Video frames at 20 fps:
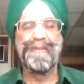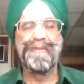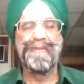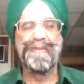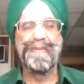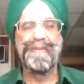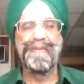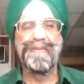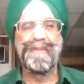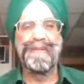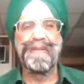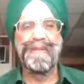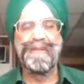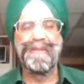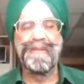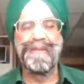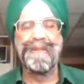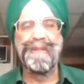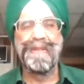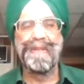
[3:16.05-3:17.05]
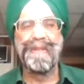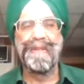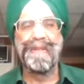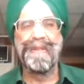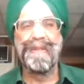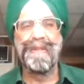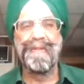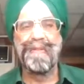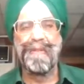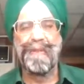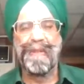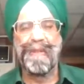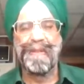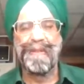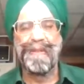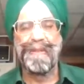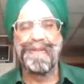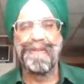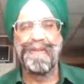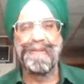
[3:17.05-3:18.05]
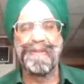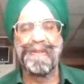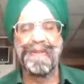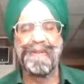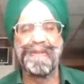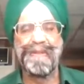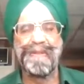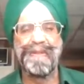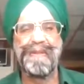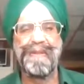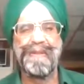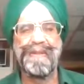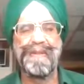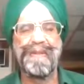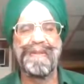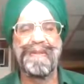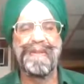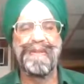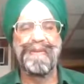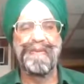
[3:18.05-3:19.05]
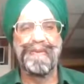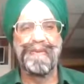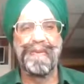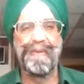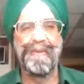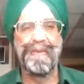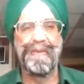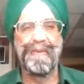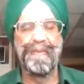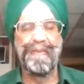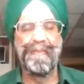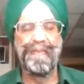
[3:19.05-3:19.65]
from 1601 to 1604.